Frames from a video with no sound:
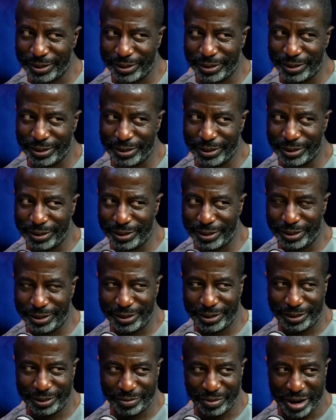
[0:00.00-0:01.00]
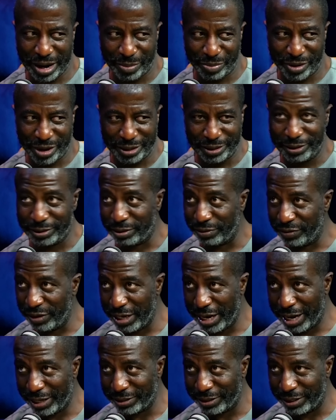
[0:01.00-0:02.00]
we are bloody
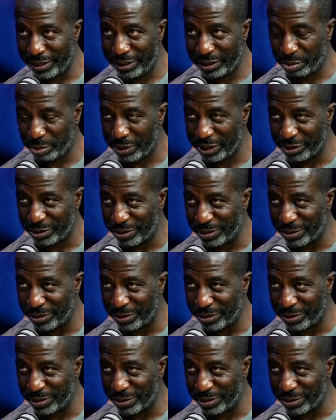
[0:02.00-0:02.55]
civilians in this place. Oh.